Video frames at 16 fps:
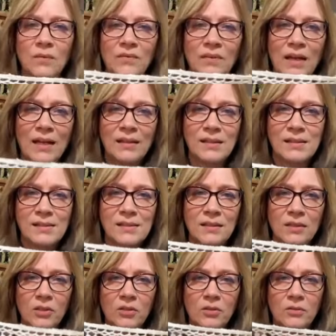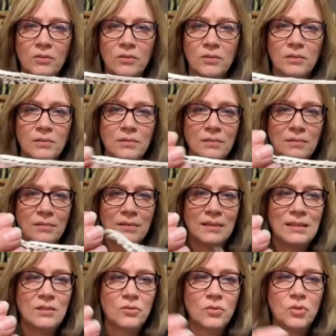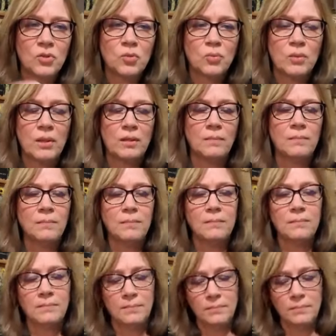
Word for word: We've got this little, little trim